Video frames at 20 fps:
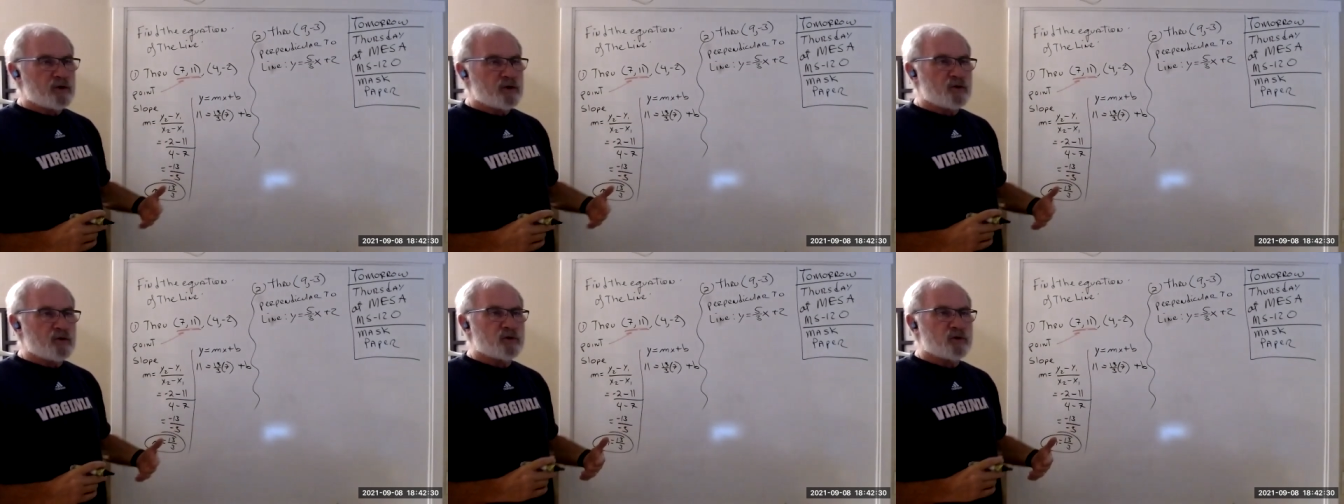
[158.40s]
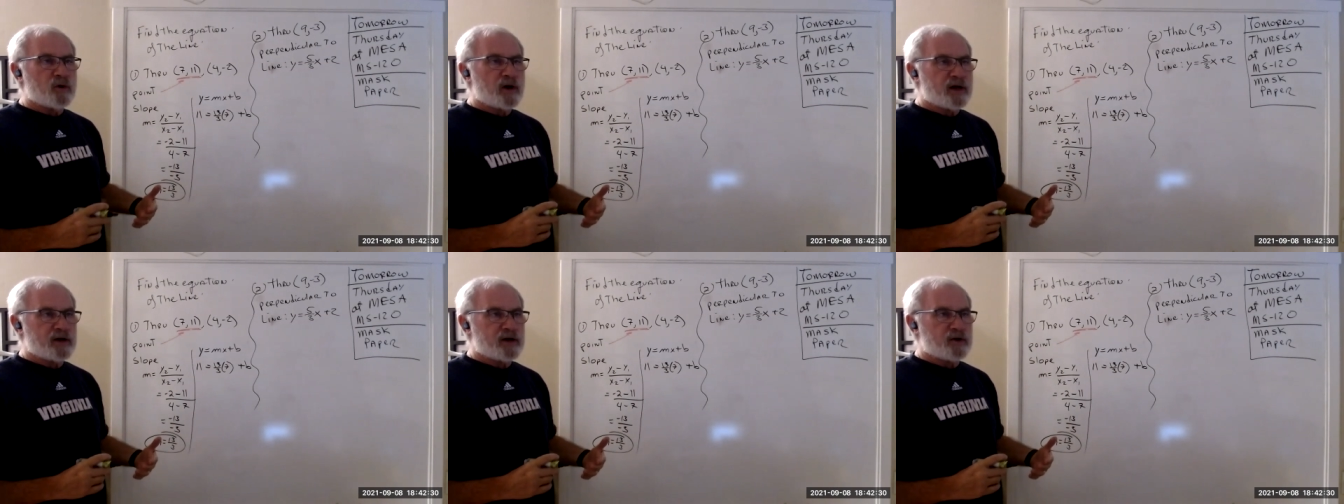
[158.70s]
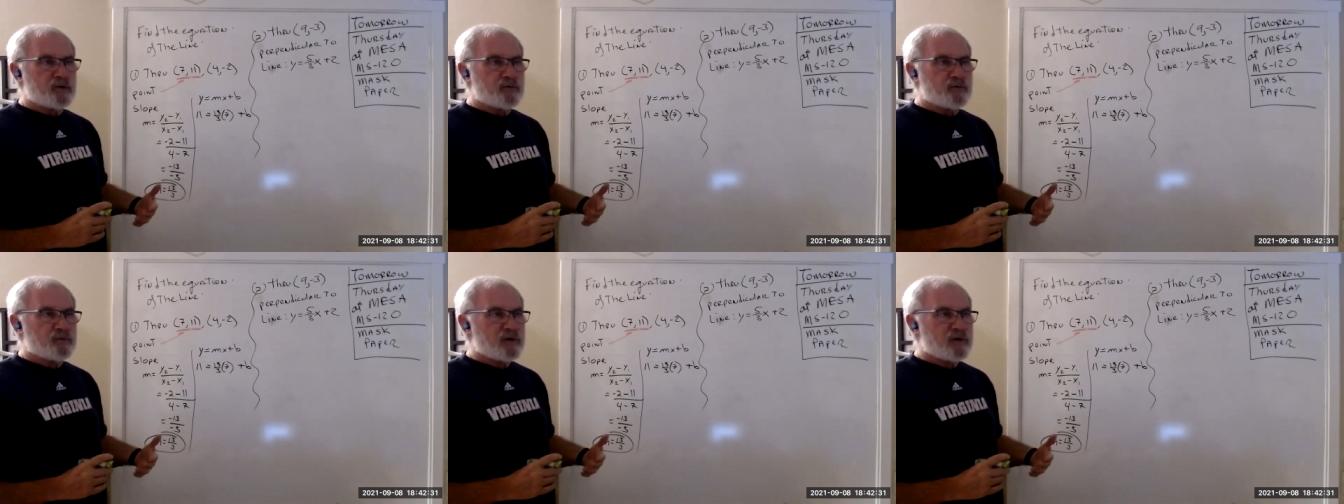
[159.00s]
you know how to
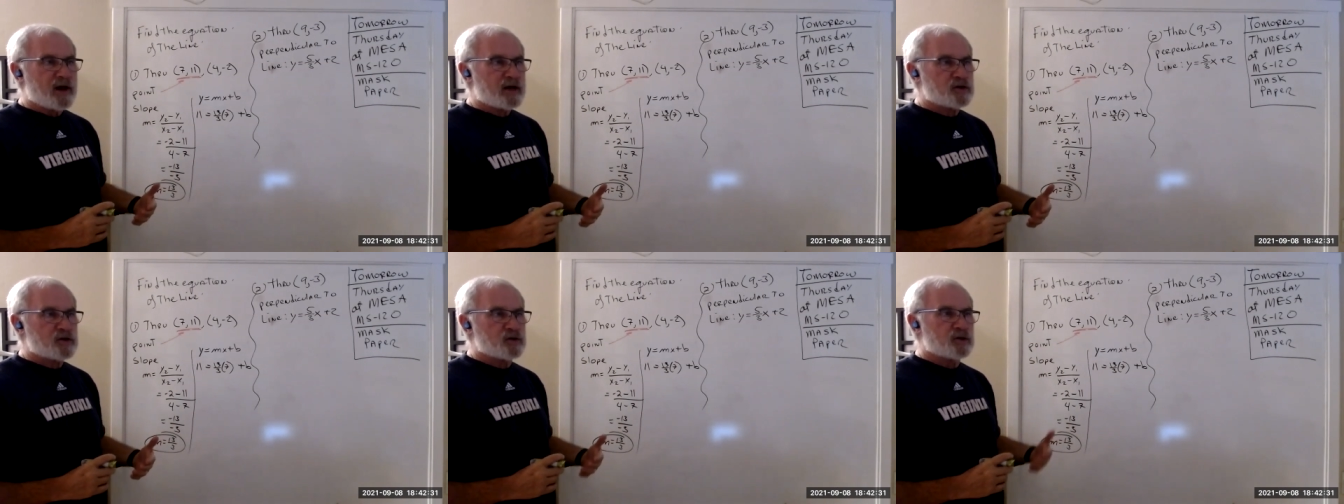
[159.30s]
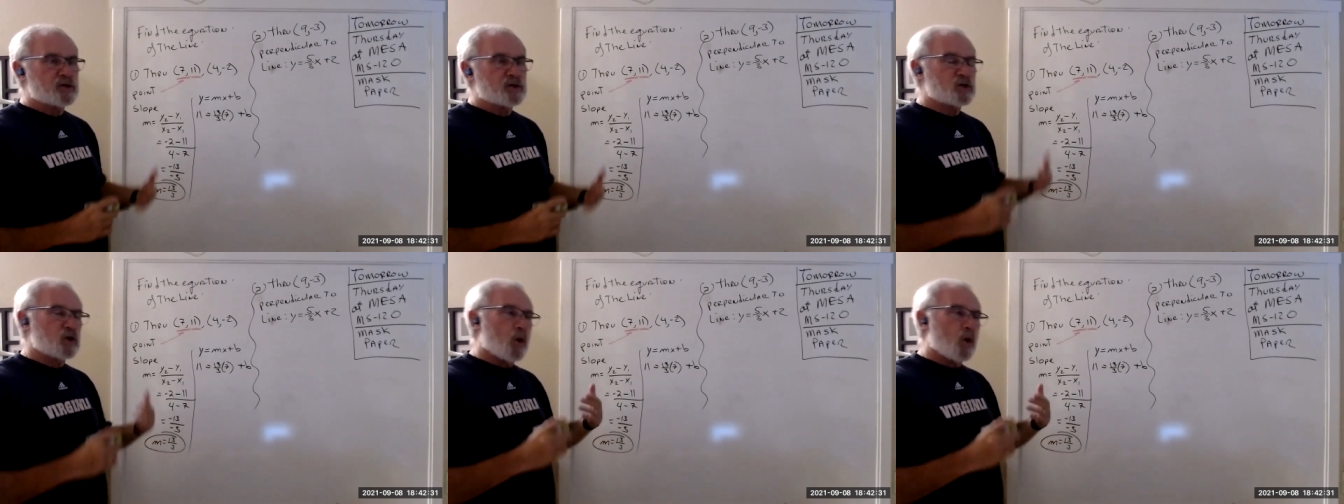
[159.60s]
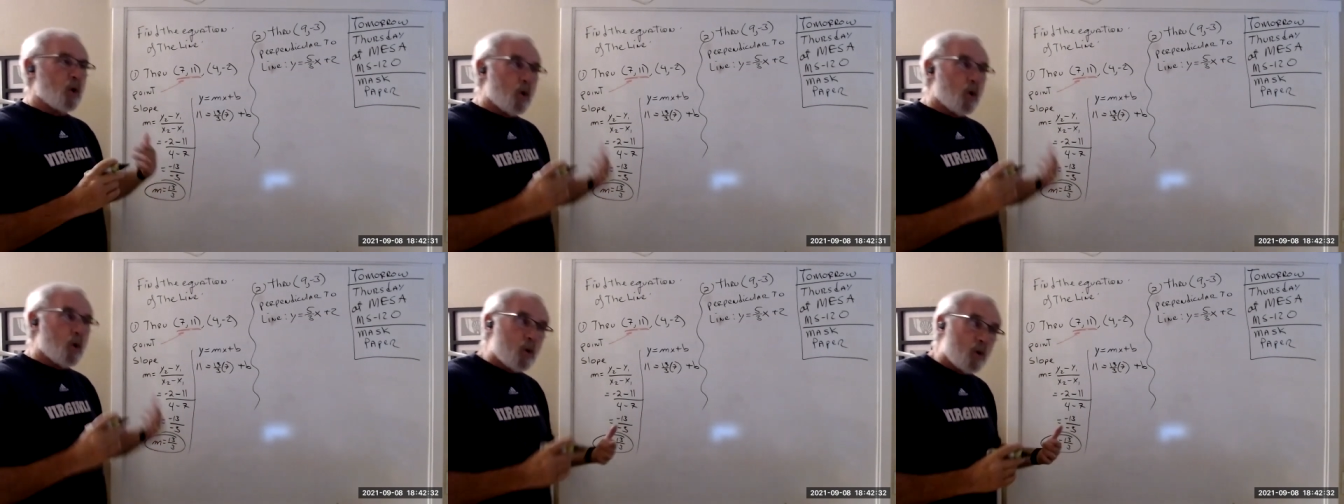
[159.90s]
do fractions
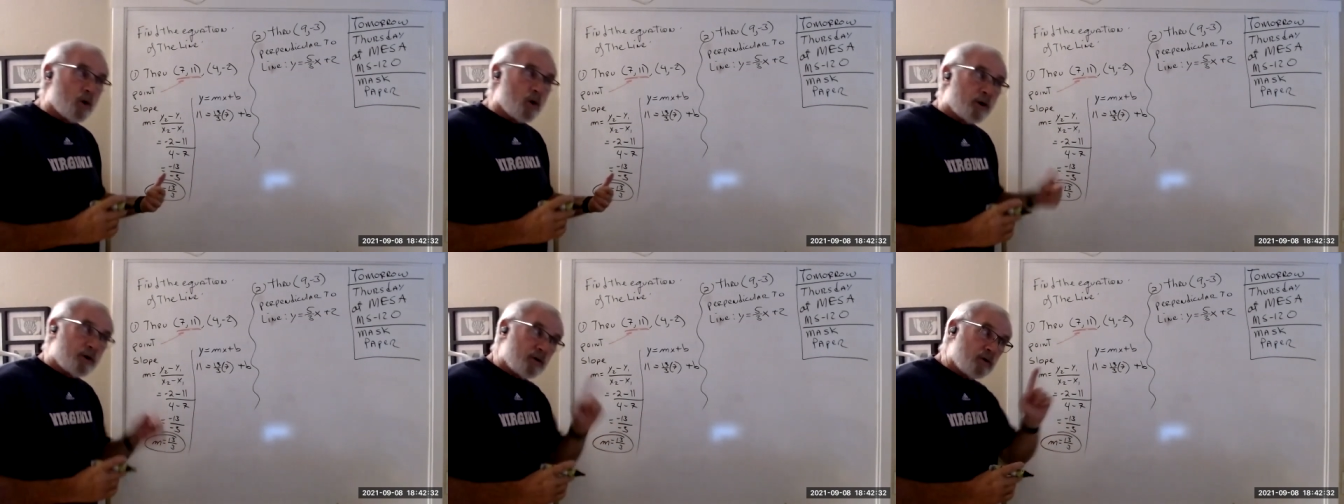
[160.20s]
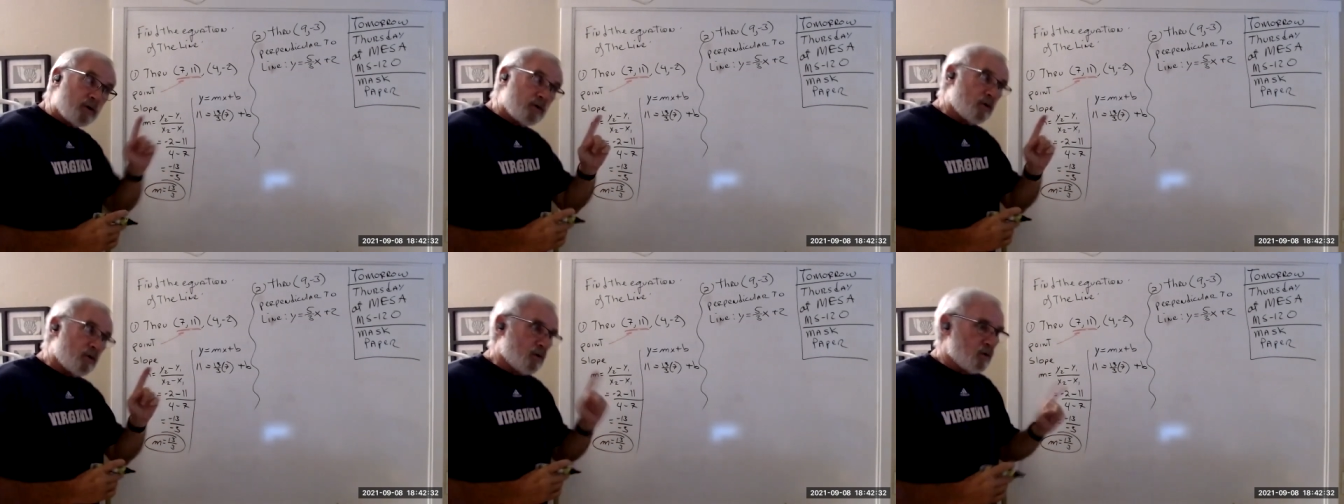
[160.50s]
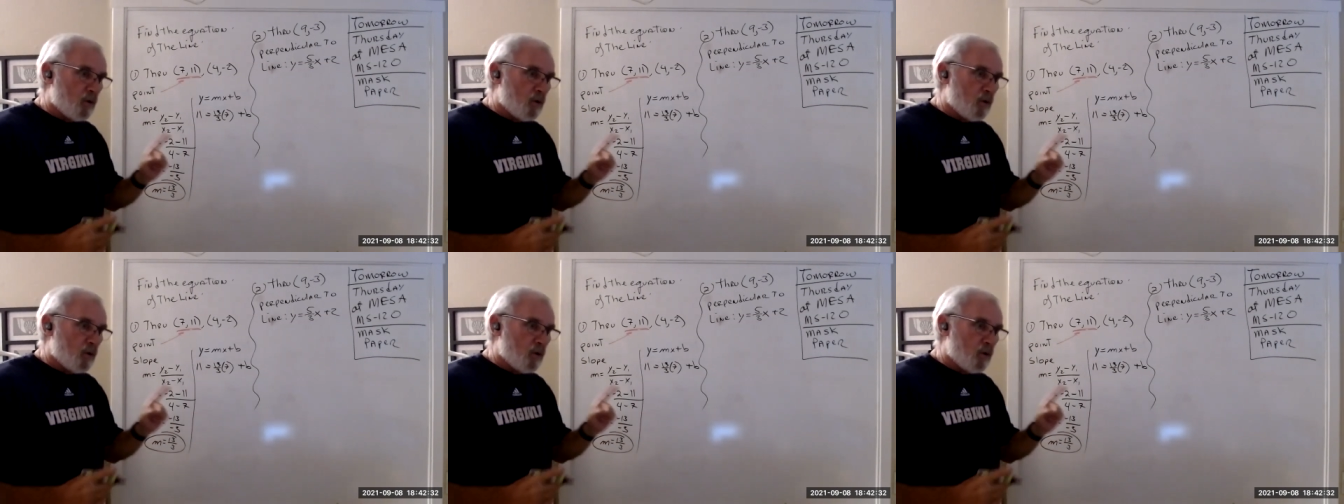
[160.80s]
or,